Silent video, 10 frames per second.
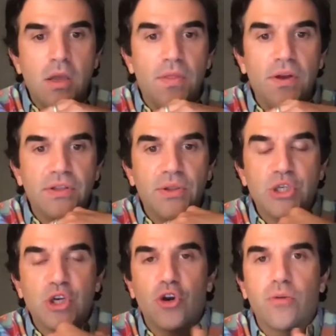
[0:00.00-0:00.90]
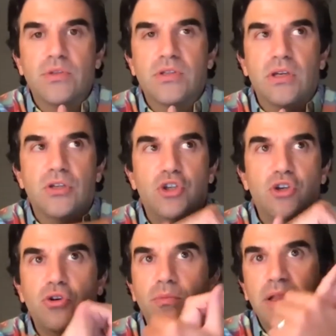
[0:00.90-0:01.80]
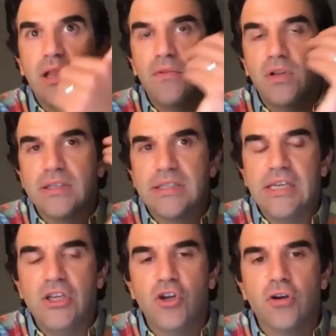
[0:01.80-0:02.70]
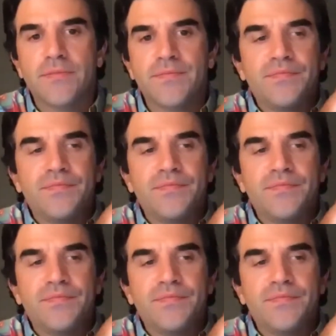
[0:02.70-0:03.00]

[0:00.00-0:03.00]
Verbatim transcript: the the terms junior, mid level, and senior